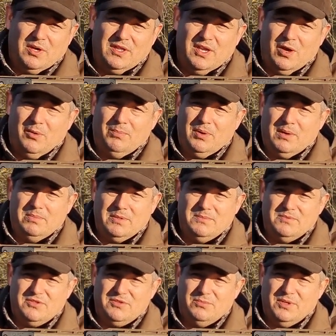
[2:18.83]
One of the old
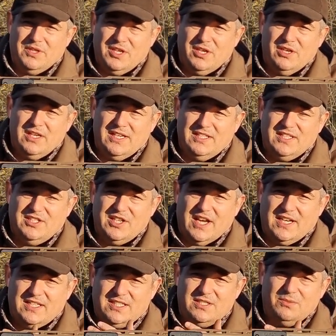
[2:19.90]
problems with the earlier
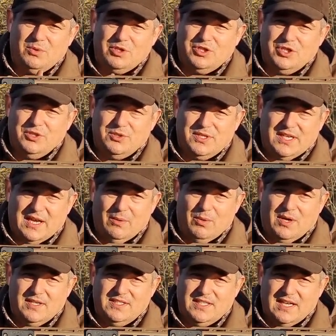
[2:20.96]
Digex was you used to get
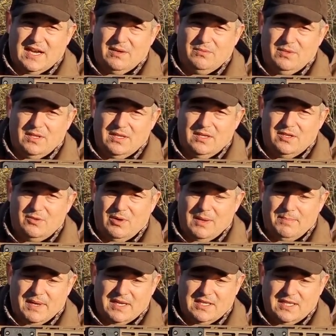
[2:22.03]
whited out uh,
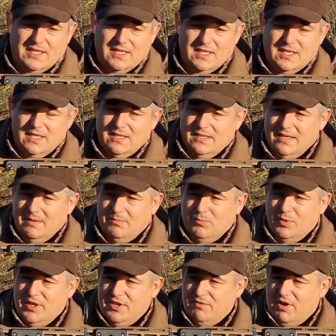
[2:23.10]
quite badly um,
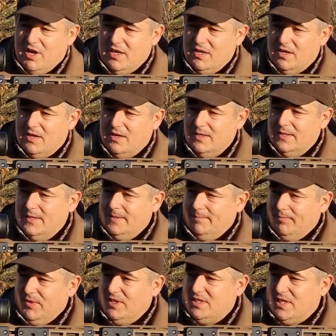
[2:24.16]
with your IR.
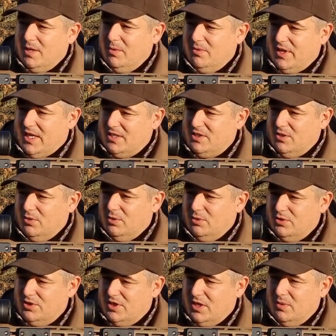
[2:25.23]
So that's
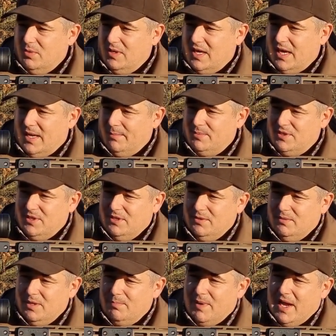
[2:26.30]
also
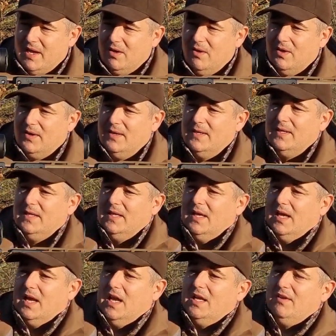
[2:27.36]
absolutely bang on.
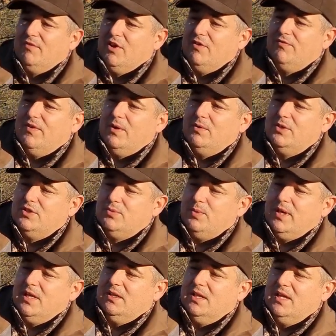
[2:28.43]
Uh, you've got your
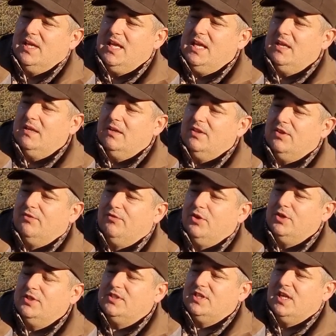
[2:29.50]
focus wheel here at the
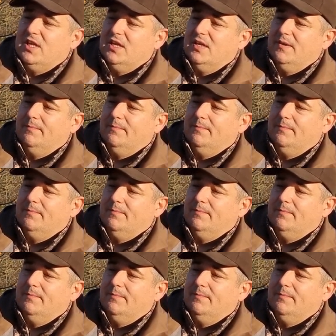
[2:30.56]
front.